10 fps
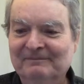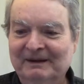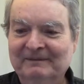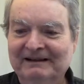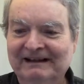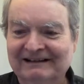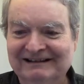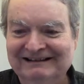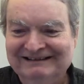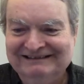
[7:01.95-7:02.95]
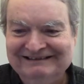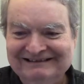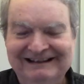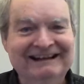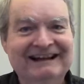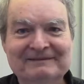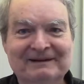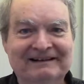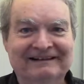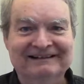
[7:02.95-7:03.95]
pick Me Nick. he had to
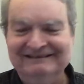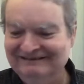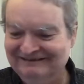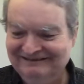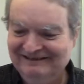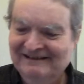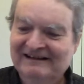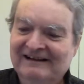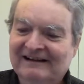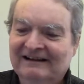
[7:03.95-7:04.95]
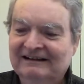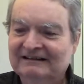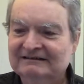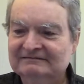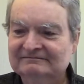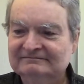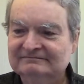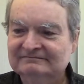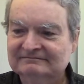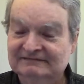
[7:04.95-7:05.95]
bet on it. Um,
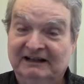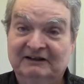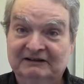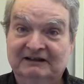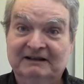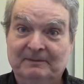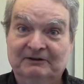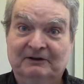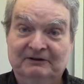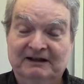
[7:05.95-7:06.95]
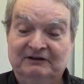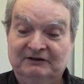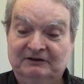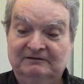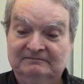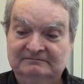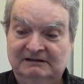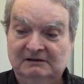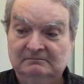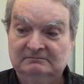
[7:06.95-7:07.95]
a lot of good episodes in that show.
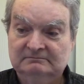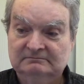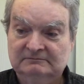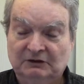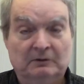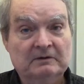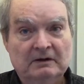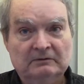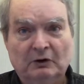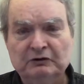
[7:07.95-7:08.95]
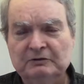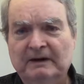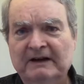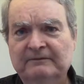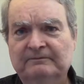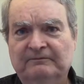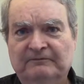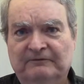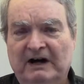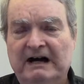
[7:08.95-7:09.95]
Um, so those are my
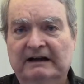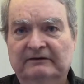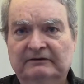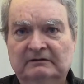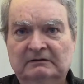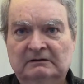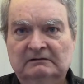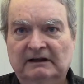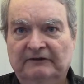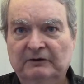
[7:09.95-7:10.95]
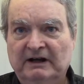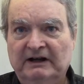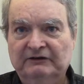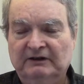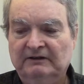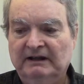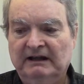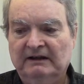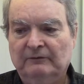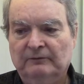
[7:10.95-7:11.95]
five. If you guys can
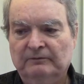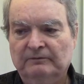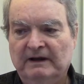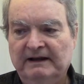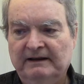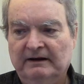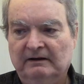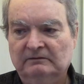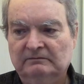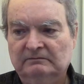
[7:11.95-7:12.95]
think of any that are